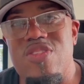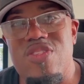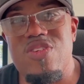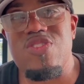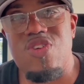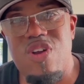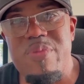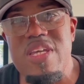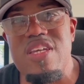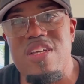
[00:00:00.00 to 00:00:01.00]
there's gonna
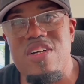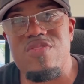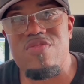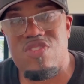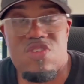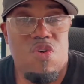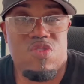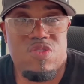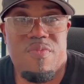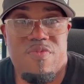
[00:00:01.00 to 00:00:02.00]
be, you know,
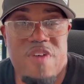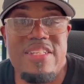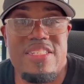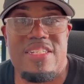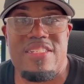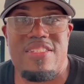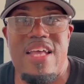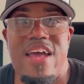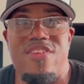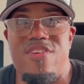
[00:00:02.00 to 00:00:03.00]
some fight scenes
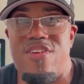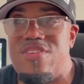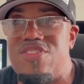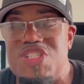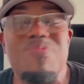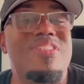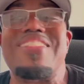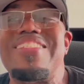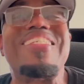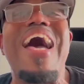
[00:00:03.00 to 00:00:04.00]
that and she was
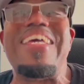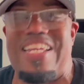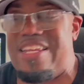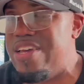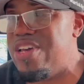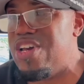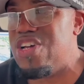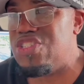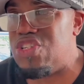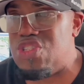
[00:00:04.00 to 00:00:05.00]
excited
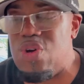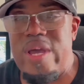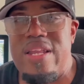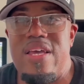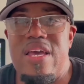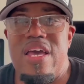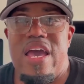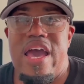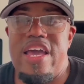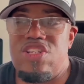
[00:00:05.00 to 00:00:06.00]
to do it.
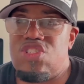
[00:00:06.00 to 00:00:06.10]
And